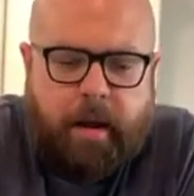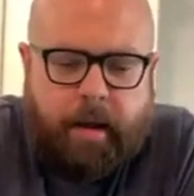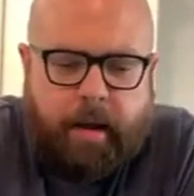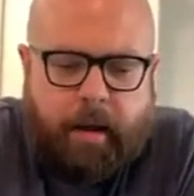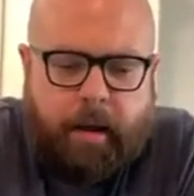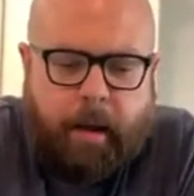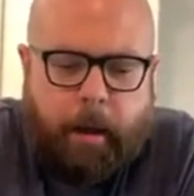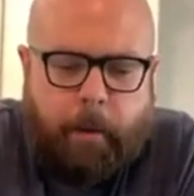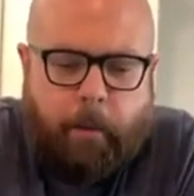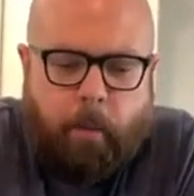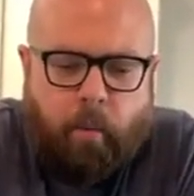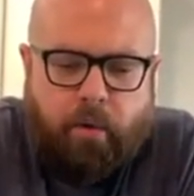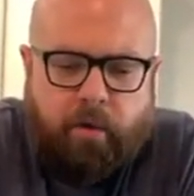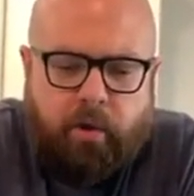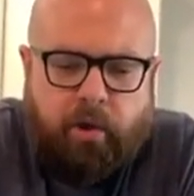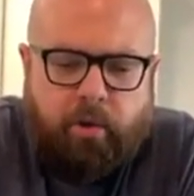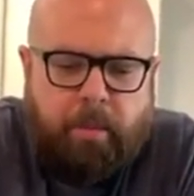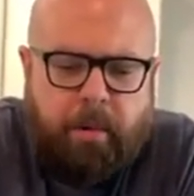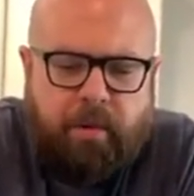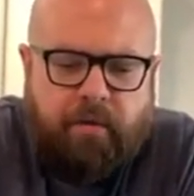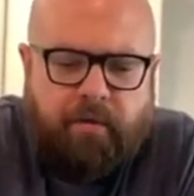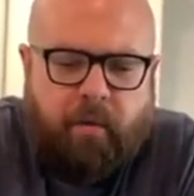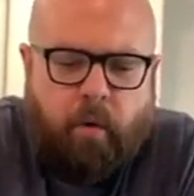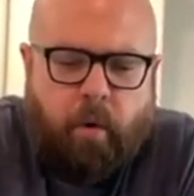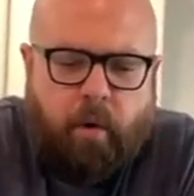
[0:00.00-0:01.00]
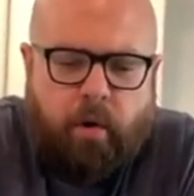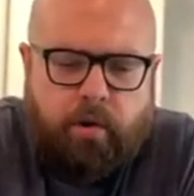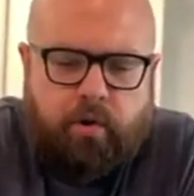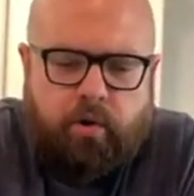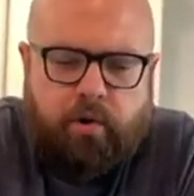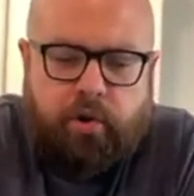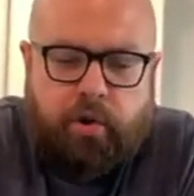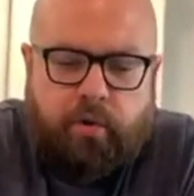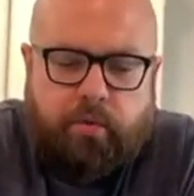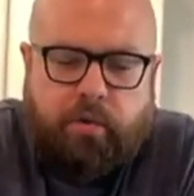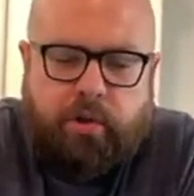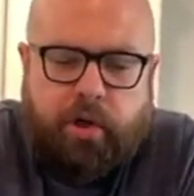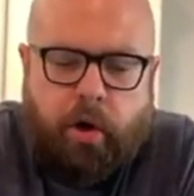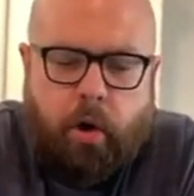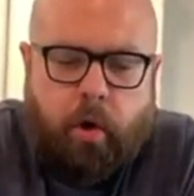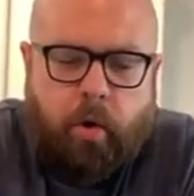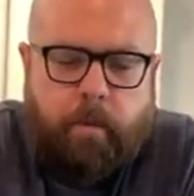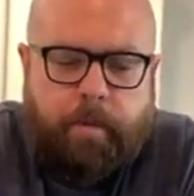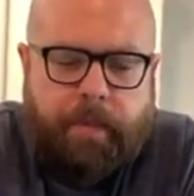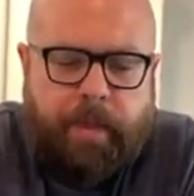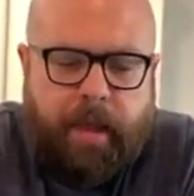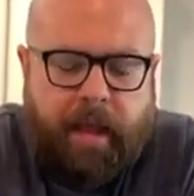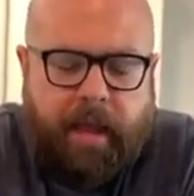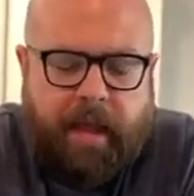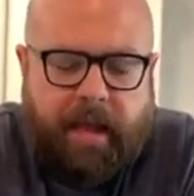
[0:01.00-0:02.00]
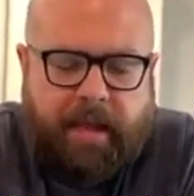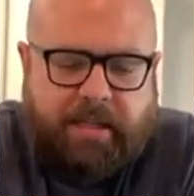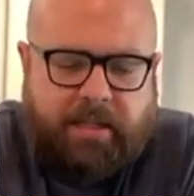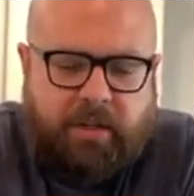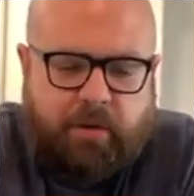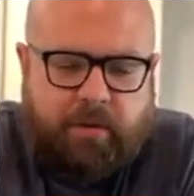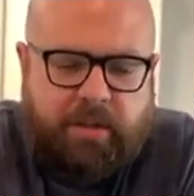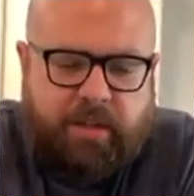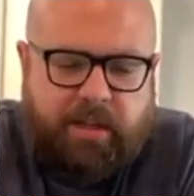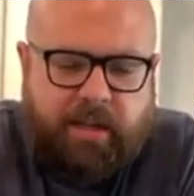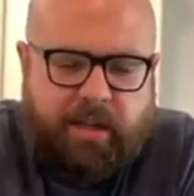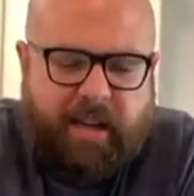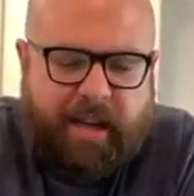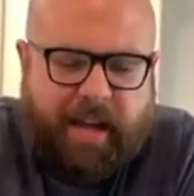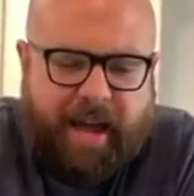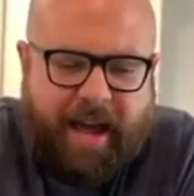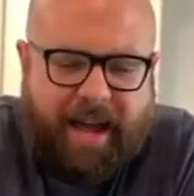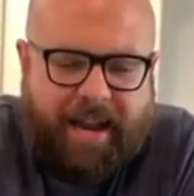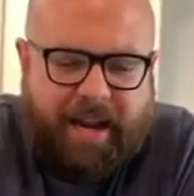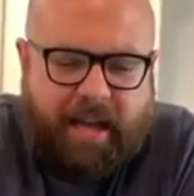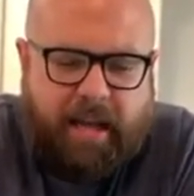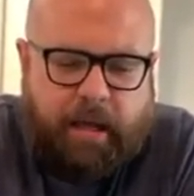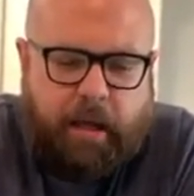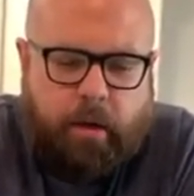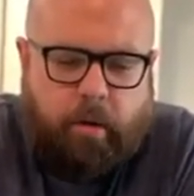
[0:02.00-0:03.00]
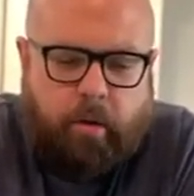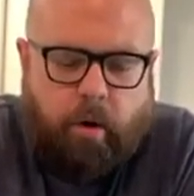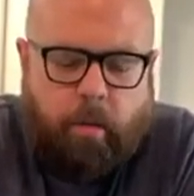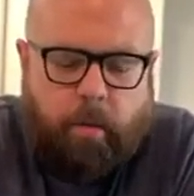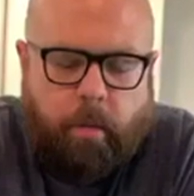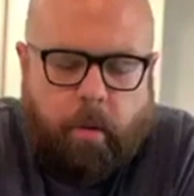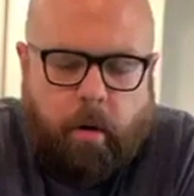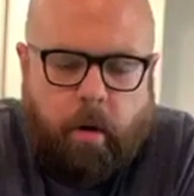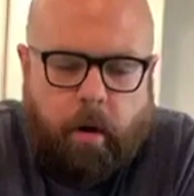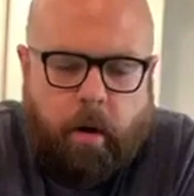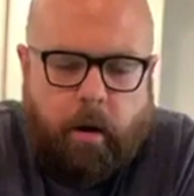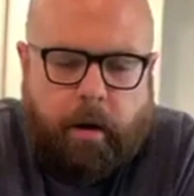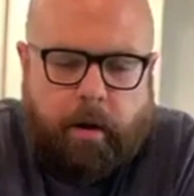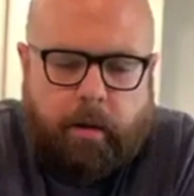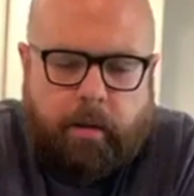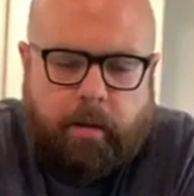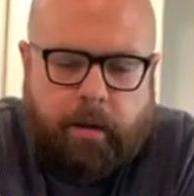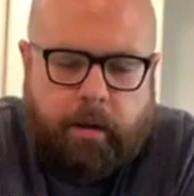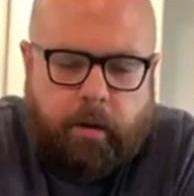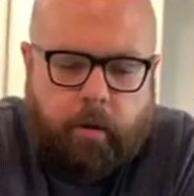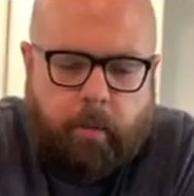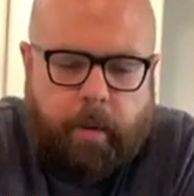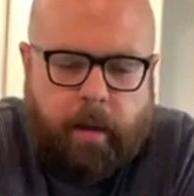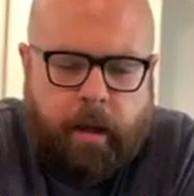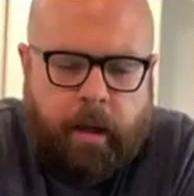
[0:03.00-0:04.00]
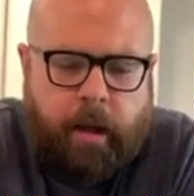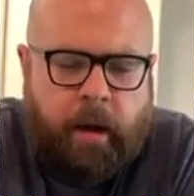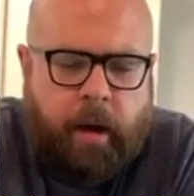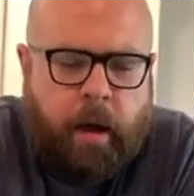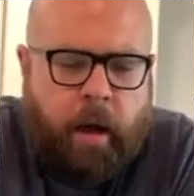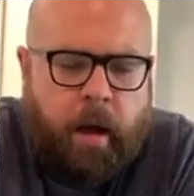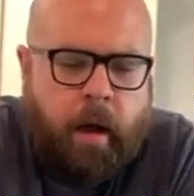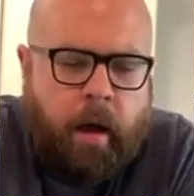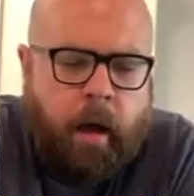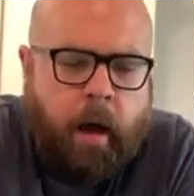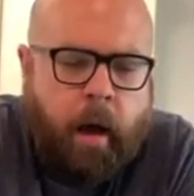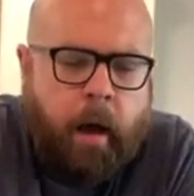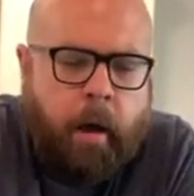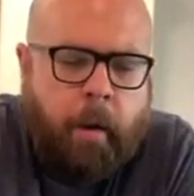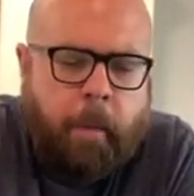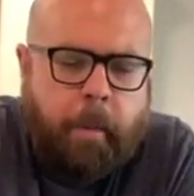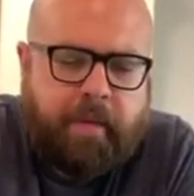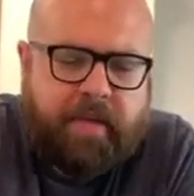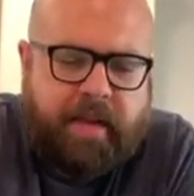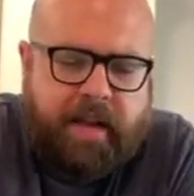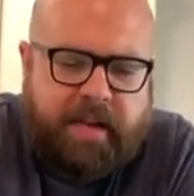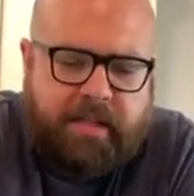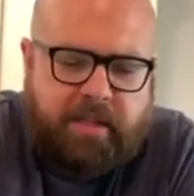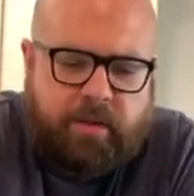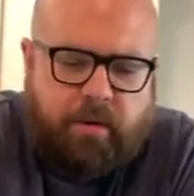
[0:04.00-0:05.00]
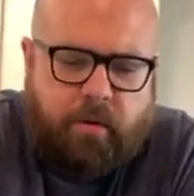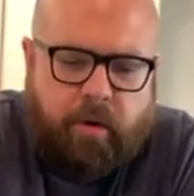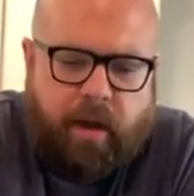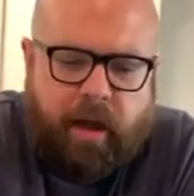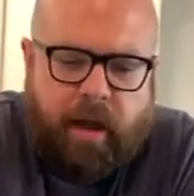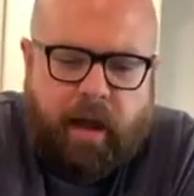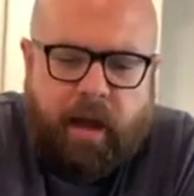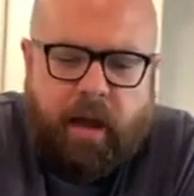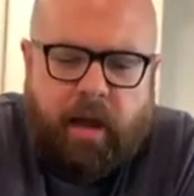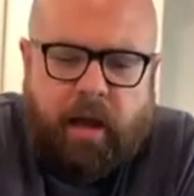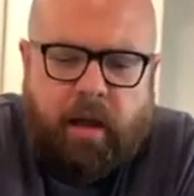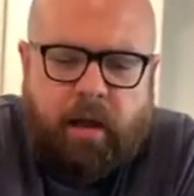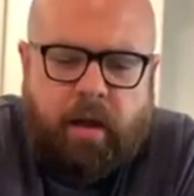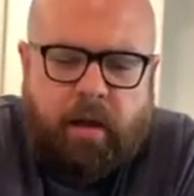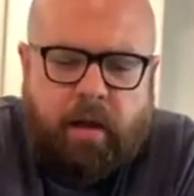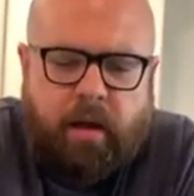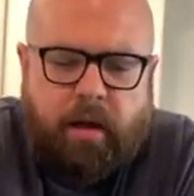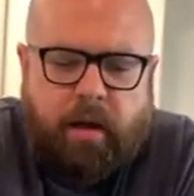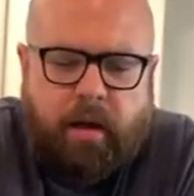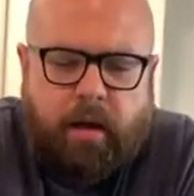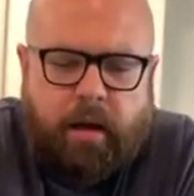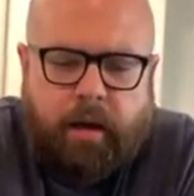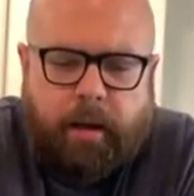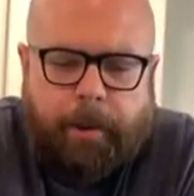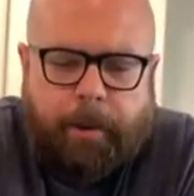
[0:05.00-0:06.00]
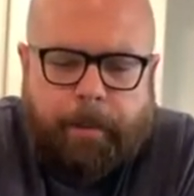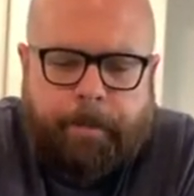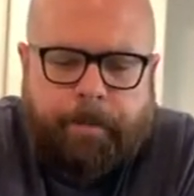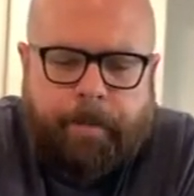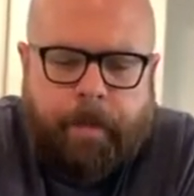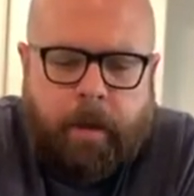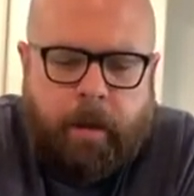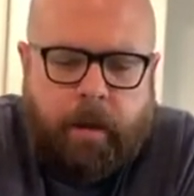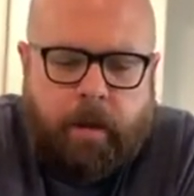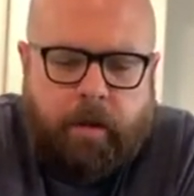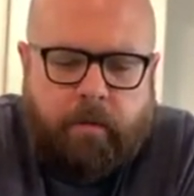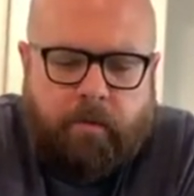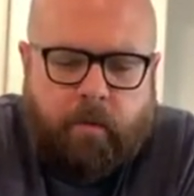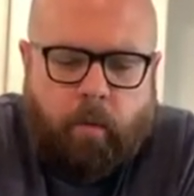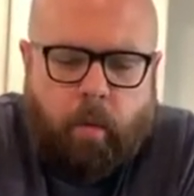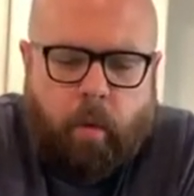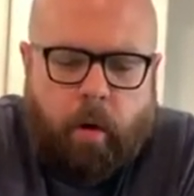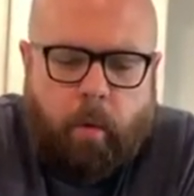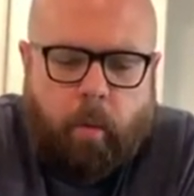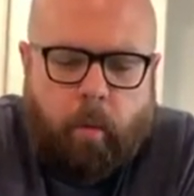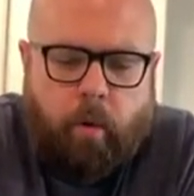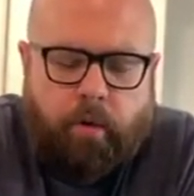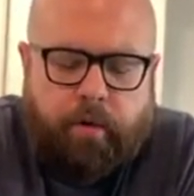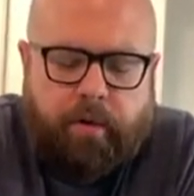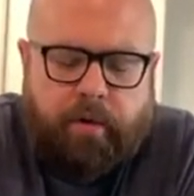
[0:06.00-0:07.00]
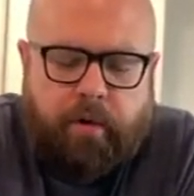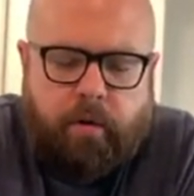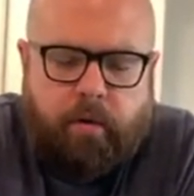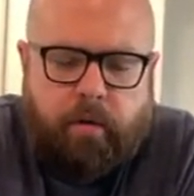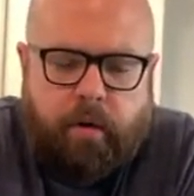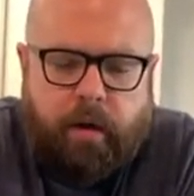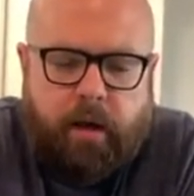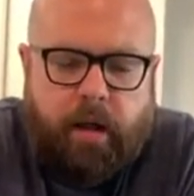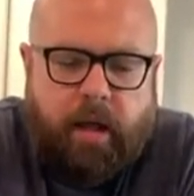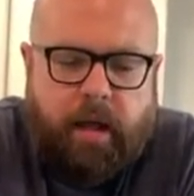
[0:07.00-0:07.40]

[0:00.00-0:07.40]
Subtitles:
With aluminum foil, you don't, and so it's going to kind of kill our bark a little bit, but that's okay for what we're doing.